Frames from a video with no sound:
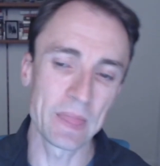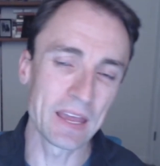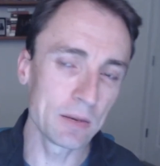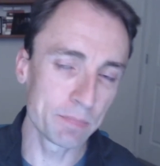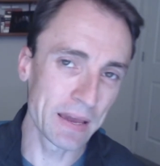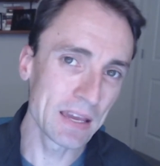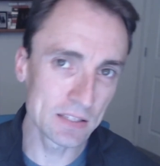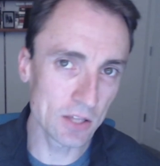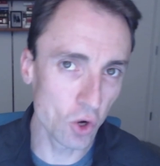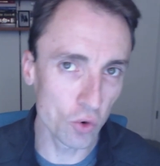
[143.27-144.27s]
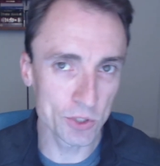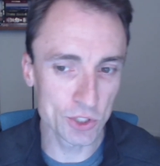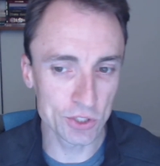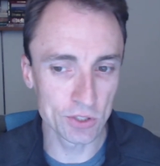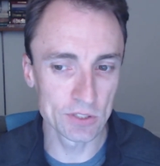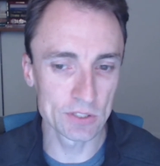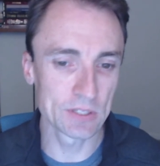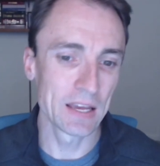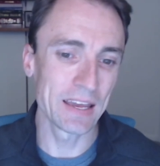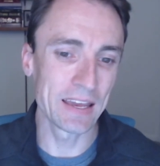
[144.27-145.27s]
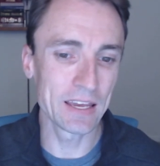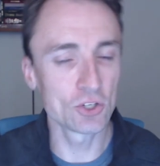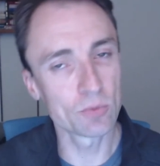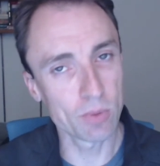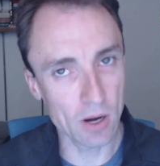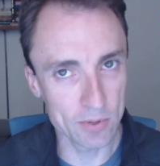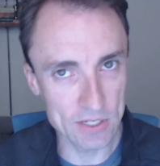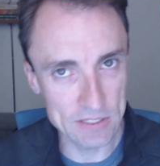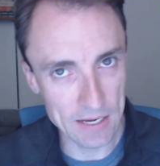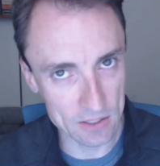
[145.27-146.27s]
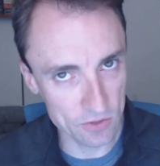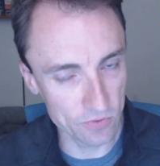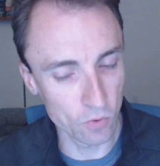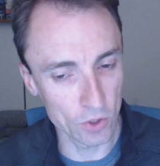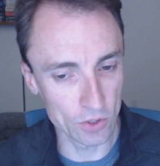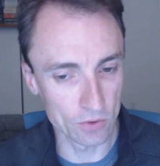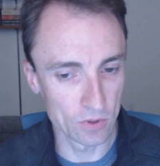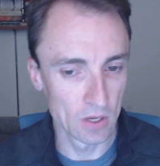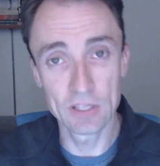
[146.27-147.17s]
and it pays the home insurance and your property tax for you.